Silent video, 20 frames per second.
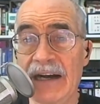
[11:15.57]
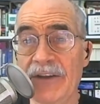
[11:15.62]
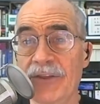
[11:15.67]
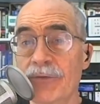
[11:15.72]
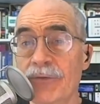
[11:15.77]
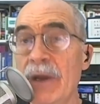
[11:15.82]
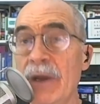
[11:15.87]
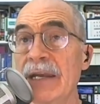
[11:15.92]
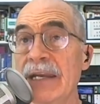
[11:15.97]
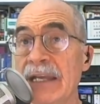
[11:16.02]

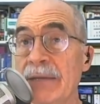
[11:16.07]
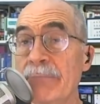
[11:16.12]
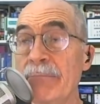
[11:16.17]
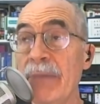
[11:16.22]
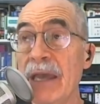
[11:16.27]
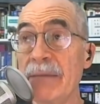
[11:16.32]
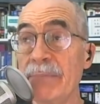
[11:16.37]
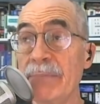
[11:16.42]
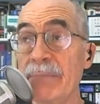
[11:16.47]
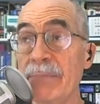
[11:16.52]
threatening
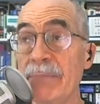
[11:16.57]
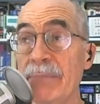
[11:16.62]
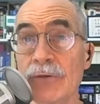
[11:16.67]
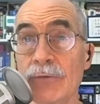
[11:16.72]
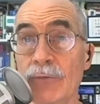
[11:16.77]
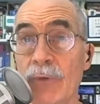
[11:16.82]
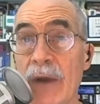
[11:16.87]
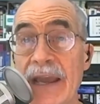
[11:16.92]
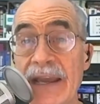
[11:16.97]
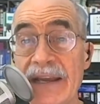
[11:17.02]
maybe to
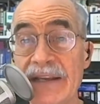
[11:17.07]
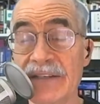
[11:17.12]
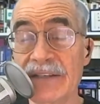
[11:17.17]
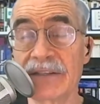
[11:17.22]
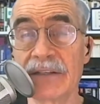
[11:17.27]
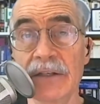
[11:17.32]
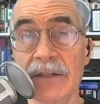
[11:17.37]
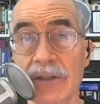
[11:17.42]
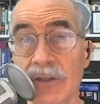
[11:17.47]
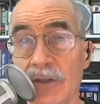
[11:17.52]

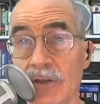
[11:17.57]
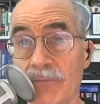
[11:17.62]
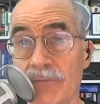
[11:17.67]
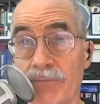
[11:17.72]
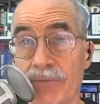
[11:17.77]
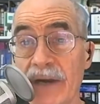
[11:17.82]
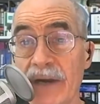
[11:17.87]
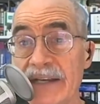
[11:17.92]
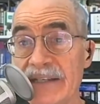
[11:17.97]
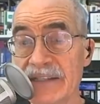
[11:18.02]
raise
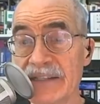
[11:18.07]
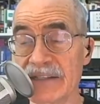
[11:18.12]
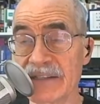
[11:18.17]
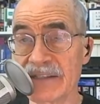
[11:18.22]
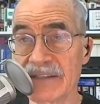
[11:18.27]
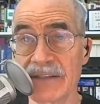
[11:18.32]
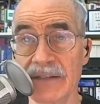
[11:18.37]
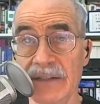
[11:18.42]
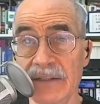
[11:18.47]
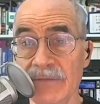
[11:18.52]

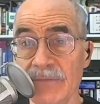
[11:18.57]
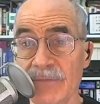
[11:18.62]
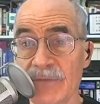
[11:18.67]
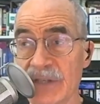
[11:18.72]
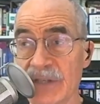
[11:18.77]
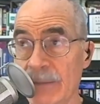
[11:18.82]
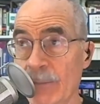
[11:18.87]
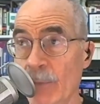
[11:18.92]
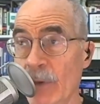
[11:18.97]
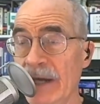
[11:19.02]
prices
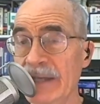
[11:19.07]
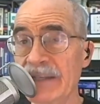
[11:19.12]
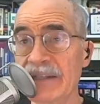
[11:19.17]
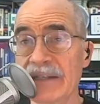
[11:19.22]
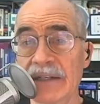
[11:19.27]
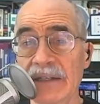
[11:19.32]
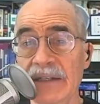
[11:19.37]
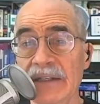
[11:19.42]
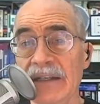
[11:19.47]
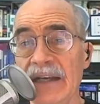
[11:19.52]
somewhat,
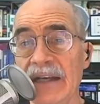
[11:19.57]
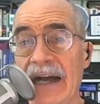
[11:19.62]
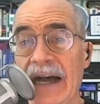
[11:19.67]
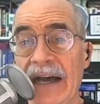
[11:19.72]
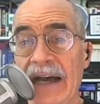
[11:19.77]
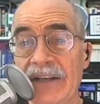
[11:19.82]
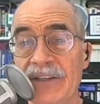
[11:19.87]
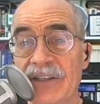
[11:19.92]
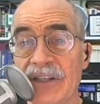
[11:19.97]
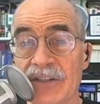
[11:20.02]

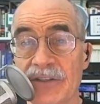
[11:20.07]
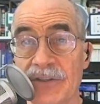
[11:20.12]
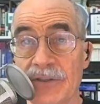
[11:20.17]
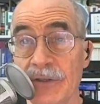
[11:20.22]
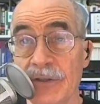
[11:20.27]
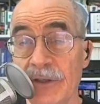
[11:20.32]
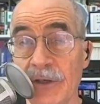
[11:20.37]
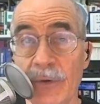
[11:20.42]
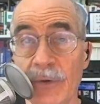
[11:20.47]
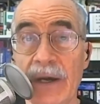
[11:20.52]
just
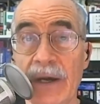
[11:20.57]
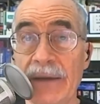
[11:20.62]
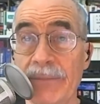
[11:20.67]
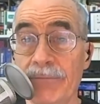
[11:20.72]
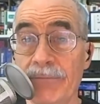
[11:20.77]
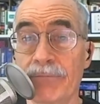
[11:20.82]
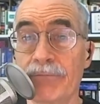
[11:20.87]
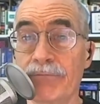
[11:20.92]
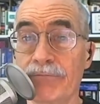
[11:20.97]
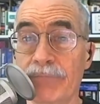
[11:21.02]
due to a
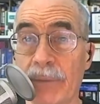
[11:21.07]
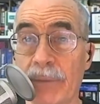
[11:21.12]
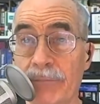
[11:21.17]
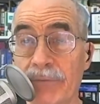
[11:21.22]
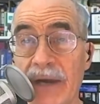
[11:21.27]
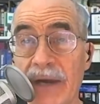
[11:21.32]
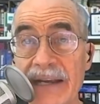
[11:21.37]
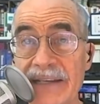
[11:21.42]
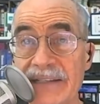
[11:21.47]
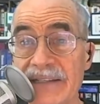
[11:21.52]

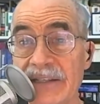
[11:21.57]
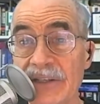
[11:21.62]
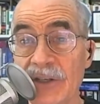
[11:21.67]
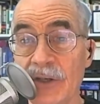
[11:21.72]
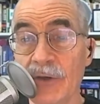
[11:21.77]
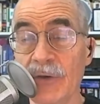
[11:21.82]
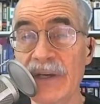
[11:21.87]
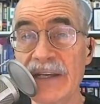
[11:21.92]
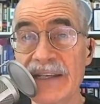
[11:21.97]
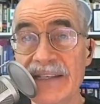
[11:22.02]
price
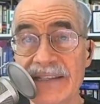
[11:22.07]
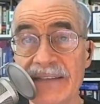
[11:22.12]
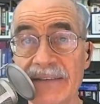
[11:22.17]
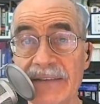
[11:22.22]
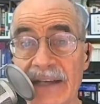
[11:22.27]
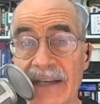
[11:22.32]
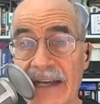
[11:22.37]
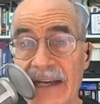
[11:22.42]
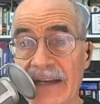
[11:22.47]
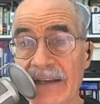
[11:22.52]
increase
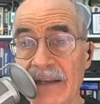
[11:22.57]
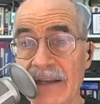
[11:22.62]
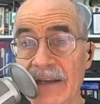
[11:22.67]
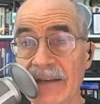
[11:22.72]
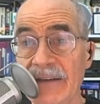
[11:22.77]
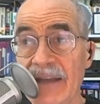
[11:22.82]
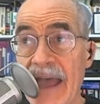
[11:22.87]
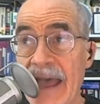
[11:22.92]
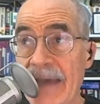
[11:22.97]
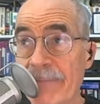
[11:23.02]

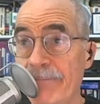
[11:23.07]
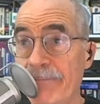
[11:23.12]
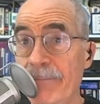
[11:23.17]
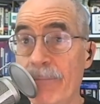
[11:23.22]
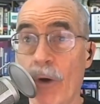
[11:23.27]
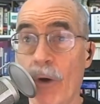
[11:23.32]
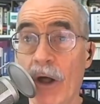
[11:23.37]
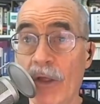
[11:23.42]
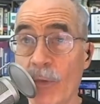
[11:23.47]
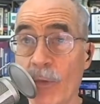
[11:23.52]

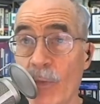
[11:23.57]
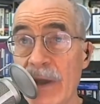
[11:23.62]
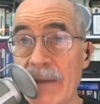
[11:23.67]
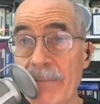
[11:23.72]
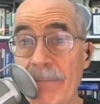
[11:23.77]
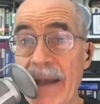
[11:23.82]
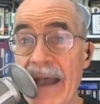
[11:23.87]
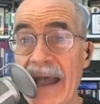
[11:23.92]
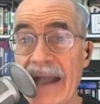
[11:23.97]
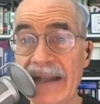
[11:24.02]
all the way
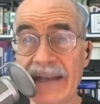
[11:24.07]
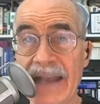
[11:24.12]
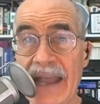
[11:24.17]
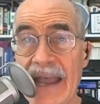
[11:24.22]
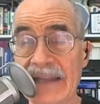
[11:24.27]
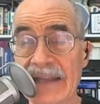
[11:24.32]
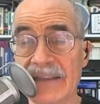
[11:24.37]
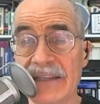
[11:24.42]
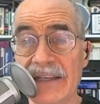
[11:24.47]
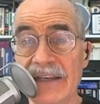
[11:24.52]
back
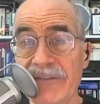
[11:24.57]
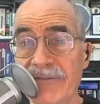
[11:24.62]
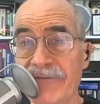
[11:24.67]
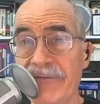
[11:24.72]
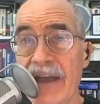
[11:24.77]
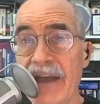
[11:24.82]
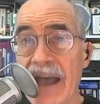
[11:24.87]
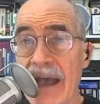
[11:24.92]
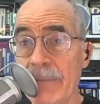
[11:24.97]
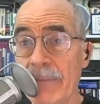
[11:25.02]
at the
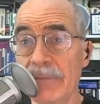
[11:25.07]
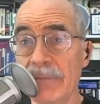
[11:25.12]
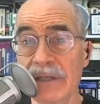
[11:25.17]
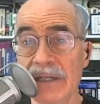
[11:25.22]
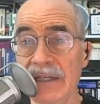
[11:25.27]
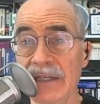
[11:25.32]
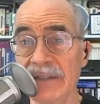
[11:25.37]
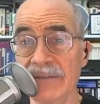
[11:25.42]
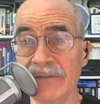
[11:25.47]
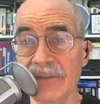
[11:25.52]
fab,
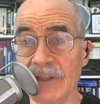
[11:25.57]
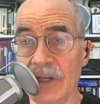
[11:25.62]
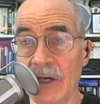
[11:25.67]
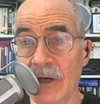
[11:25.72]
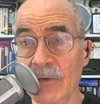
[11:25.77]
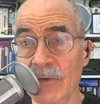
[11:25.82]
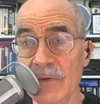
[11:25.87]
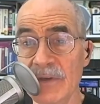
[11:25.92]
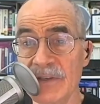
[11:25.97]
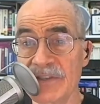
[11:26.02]
you
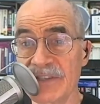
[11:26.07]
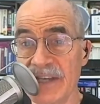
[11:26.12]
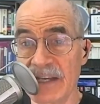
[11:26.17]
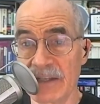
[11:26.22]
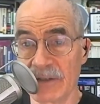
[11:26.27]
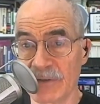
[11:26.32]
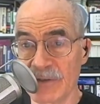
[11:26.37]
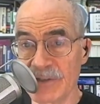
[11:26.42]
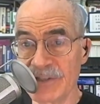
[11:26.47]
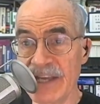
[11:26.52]
know,
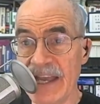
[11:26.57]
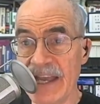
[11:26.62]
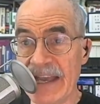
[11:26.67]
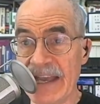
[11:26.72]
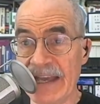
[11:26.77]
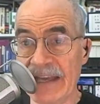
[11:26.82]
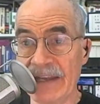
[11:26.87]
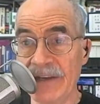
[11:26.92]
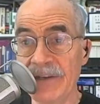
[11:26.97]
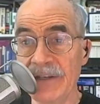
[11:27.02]
sellers
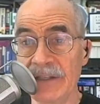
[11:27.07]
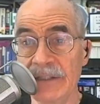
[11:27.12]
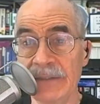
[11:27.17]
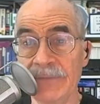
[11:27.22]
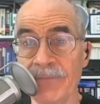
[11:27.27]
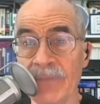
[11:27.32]
end.